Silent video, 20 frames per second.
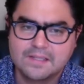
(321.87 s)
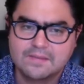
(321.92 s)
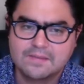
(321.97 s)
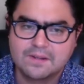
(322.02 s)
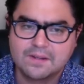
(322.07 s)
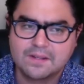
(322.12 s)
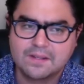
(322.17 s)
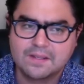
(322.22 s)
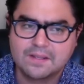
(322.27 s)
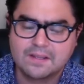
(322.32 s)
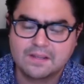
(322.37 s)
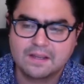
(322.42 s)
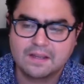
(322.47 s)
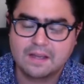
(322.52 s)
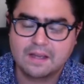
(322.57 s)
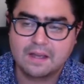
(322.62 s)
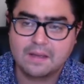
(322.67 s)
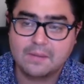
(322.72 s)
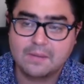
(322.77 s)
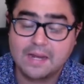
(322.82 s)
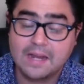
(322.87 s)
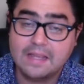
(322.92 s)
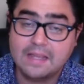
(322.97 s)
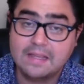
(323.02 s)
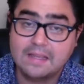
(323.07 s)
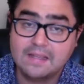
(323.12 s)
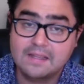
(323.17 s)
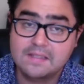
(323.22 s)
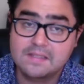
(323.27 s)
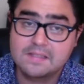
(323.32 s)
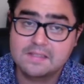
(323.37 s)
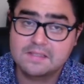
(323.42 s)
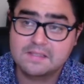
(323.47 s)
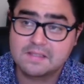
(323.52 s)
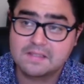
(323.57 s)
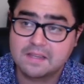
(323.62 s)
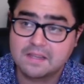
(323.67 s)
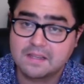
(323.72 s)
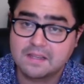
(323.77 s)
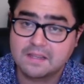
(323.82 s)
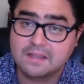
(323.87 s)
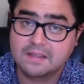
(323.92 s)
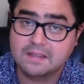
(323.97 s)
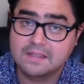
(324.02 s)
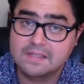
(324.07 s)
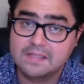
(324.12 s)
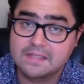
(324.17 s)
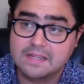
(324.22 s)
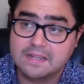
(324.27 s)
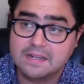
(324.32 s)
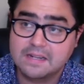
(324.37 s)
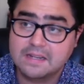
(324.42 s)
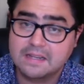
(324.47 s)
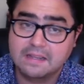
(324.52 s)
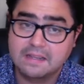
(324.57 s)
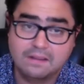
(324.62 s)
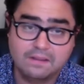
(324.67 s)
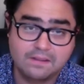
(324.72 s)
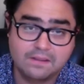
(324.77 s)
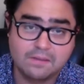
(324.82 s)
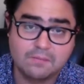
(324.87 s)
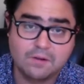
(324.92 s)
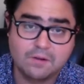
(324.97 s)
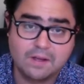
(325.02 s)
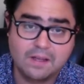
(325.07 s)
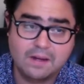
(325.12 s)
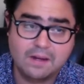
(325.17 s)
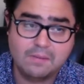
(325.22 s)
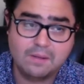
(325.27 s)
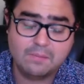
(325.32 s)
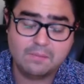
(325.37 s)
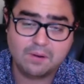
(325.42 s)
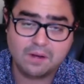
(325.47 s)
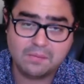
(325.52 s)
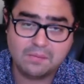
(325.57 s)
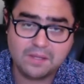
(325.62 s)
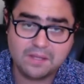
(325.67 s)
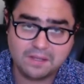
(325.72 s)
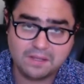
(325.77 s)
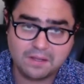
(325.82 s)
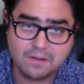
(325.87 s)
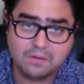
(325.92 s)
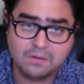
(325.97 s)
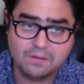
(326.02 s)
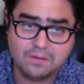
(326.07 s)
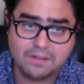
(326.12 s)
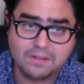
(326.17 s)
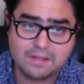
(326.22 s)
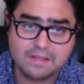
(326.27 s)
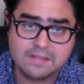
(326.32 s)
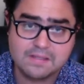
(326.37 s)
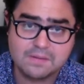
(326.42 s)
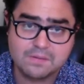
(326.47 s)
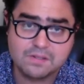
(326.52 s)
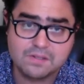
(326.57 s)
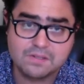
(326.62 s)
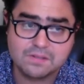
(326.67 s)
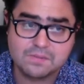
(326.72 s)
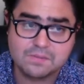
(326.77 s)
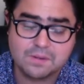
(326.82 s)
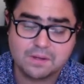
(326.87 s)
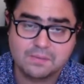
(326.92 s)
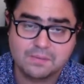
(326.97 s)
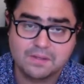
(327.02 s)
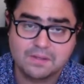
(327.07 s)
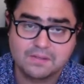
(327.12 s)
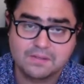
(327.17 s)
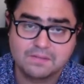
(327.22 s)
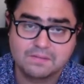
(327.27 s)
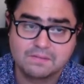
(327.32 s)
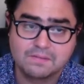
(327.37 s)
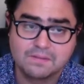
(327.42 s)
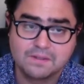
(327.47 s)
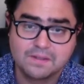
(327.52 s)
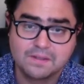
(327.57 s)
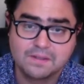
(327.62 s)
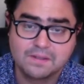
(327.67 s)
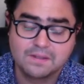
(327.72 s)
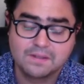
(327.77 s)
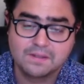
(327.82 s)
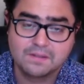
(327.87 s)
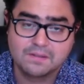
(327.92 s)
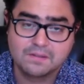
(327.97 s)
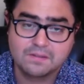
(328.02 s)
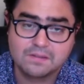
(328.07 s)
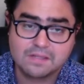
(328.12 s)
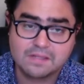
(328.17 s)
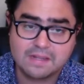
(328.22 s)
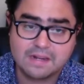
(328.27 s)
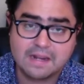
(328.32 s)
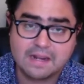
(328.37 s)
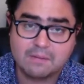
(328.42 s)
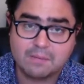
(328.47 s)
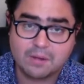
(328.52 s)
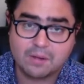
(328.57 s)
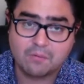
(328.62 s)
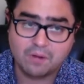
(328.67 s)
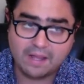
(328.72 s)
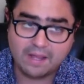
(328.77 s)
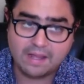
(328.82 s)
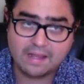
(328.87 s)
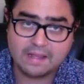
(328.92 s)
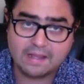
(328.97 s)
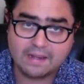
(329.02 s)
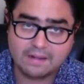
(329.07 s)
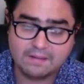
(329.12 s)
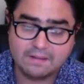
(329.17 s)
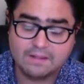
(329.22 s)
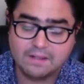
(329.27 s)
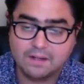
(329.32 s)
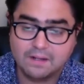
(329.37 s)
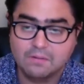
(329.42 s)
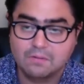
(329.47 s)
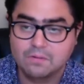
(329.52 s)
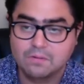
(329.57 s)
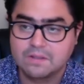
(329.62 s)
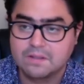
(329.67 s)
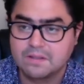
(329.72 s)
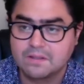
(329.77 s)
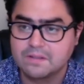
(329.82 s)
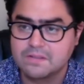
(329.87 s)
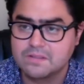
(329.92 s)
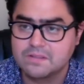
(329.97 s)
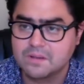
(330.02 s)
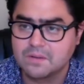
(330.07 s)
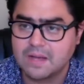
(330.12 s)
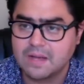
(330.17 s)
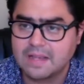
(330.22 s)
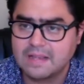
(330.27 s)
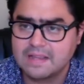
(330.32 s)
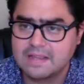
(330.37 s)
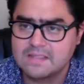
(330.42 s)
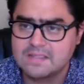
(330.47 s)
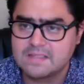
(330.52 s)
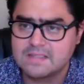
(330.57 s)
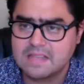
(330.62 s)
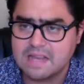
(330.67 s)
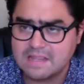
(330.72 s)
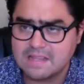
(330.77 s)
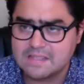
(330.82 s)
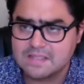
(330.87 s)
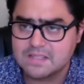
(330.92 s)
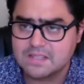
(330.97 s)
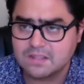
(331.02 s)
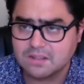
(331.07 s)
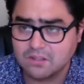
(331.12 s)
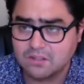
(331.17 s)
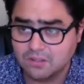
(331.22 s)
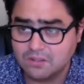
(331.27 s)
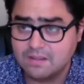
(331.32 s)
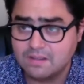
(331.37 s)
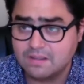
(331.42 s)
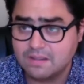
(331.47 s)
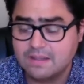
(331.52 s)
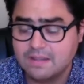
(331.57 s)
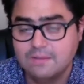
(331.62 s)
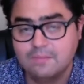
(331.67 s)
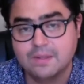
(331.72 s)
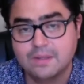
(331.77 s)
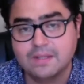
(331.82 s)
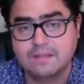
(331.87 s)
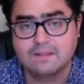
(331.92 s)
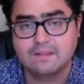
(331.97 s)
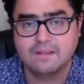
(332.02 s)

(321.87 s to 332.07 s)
very. I mean, I guess it's like at least they didn't kill them, right? I mean, probably in the old days they would just get out of my way and we'll kill you. So I guess that's a good thing, but